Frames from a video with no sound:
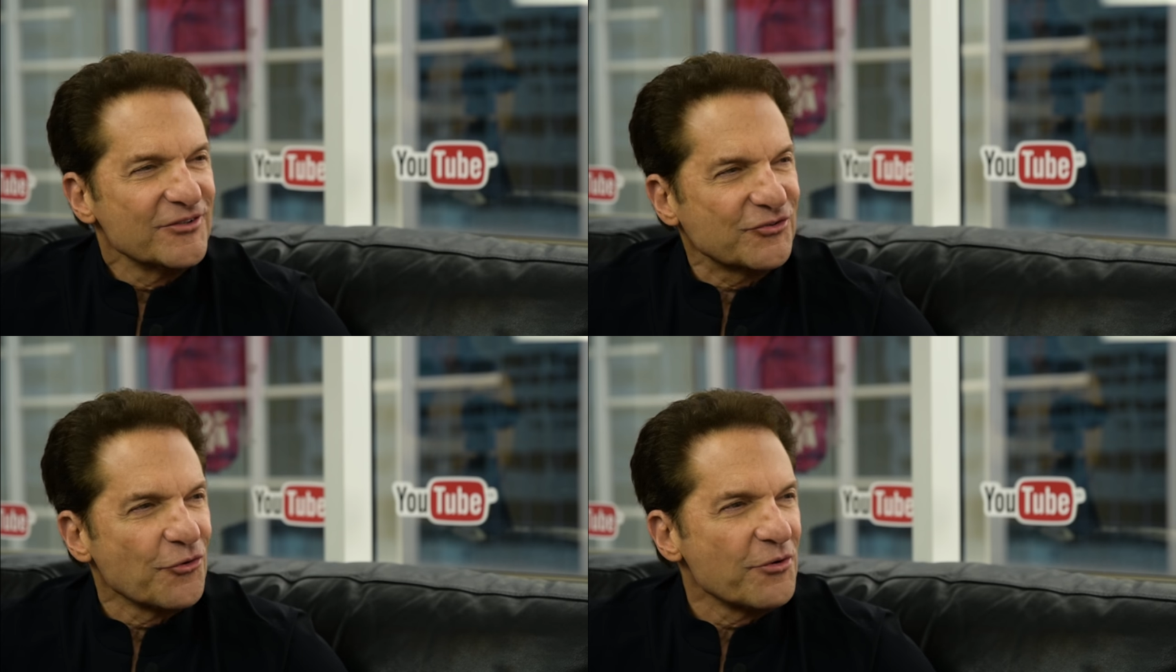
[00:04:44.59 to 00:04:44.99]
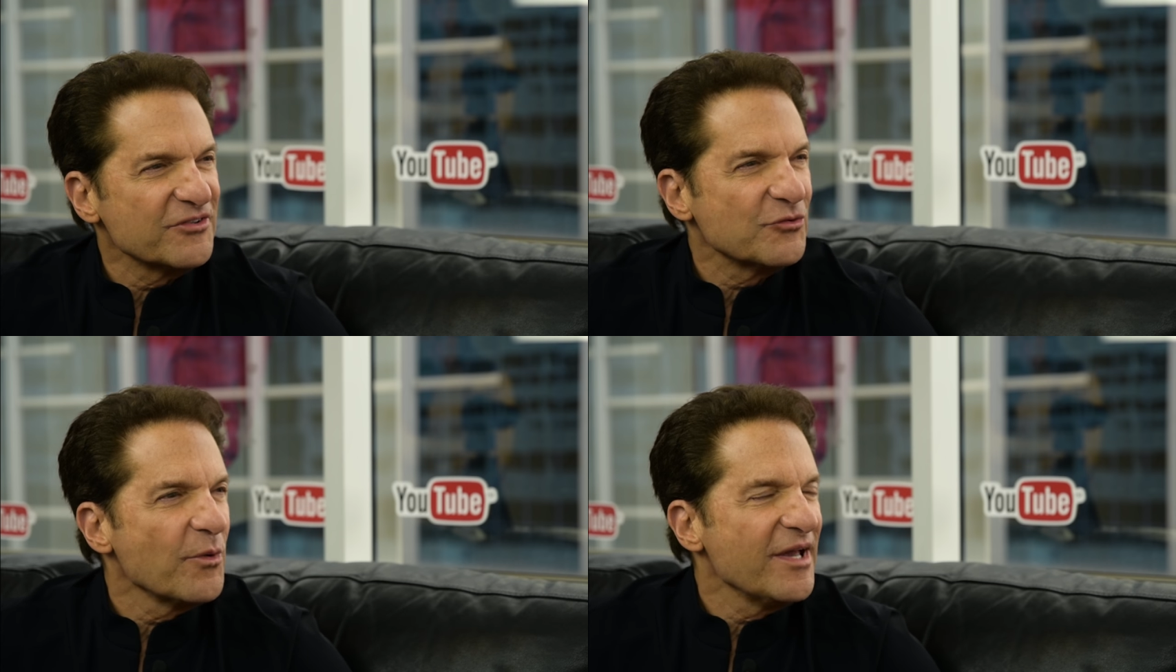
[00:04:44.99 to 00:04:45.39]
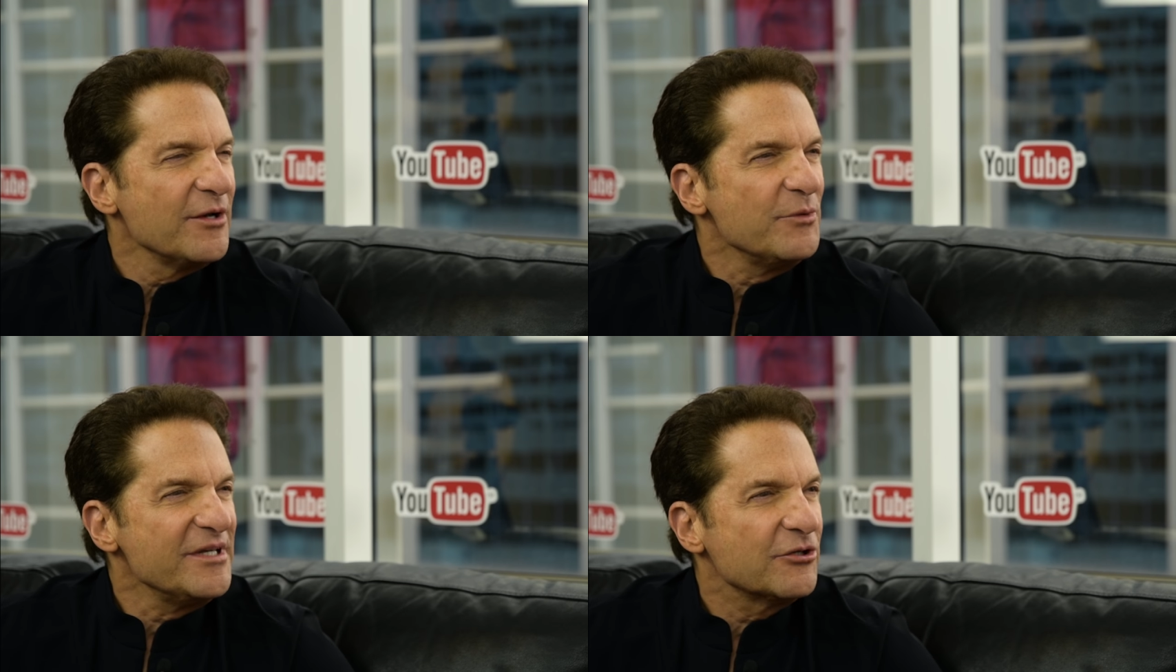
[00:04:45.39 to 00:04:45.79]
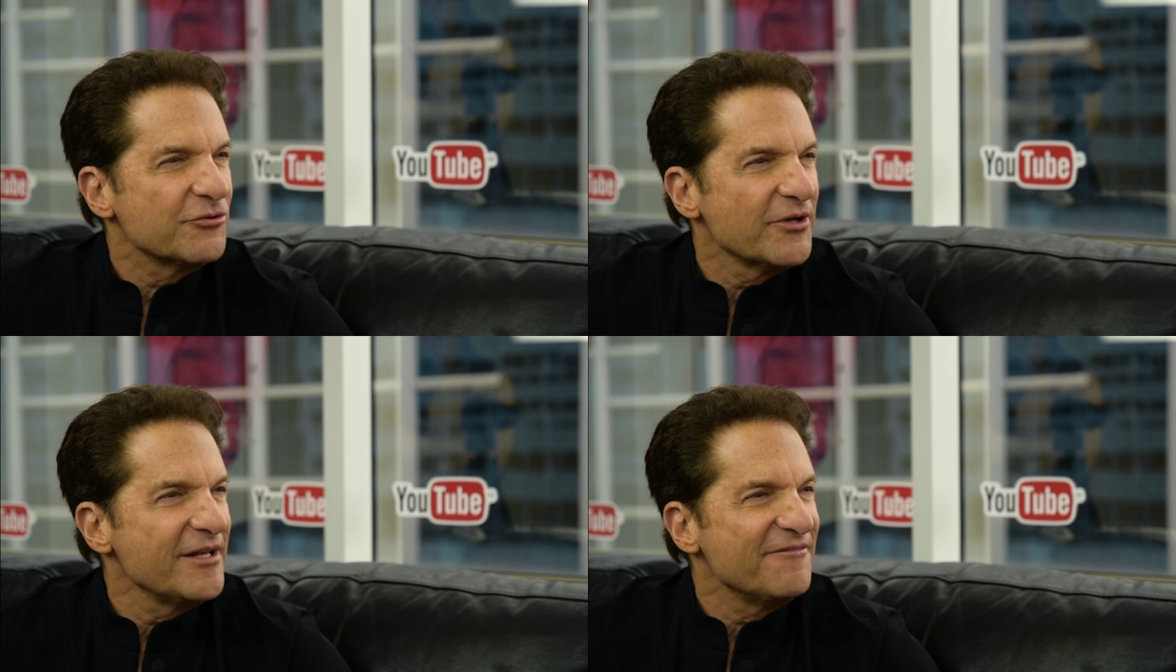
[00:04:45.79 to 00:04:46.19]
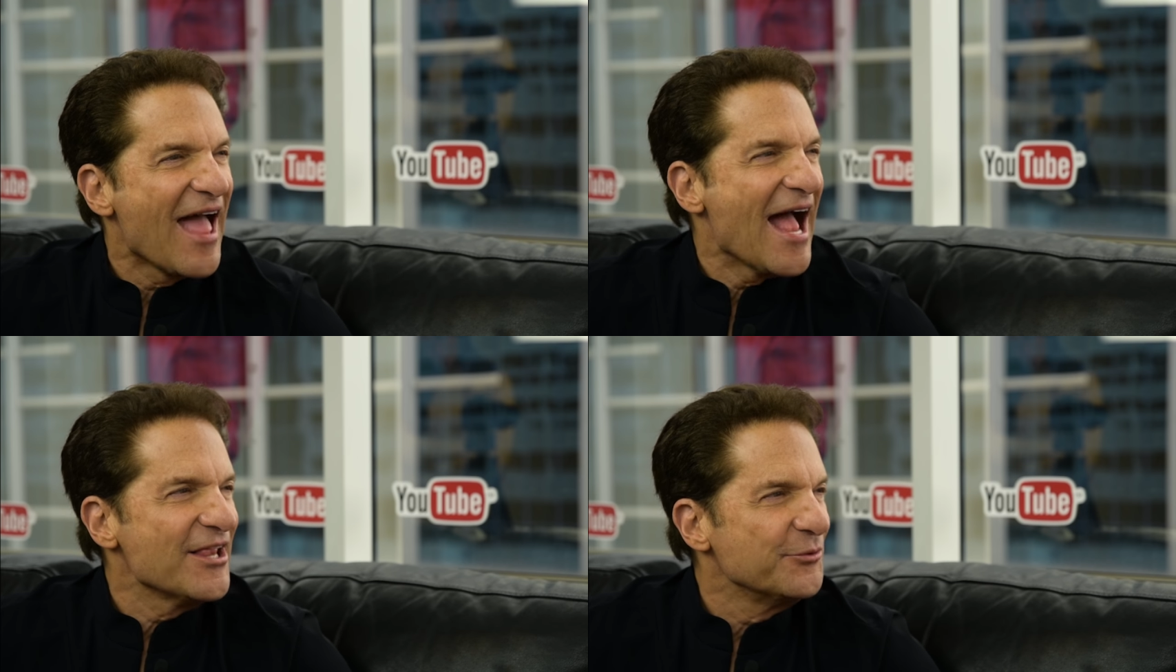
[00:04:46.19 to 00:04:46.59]
Story is the way we create
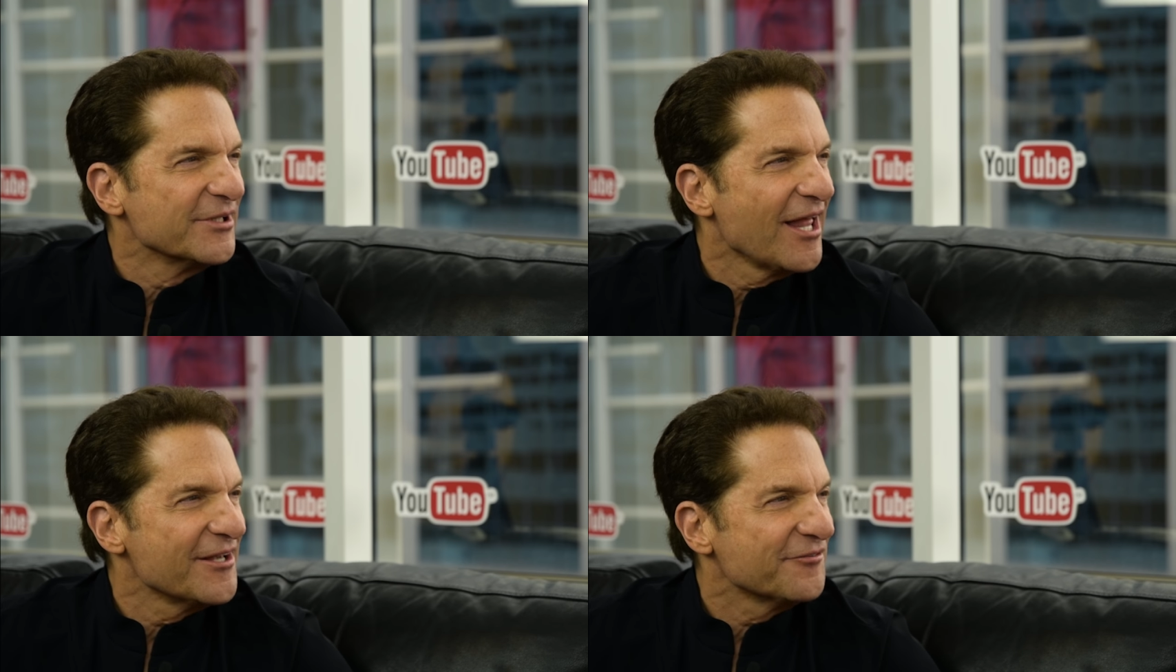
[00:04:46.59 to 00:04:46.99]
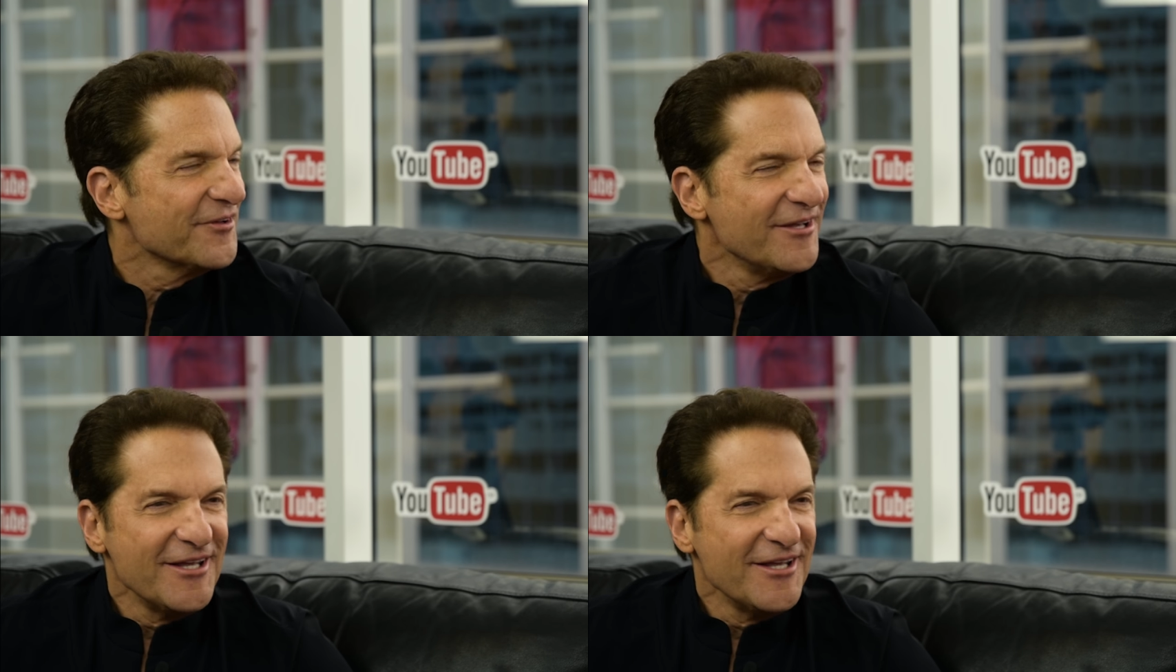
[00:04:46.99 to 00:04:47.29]
value in life.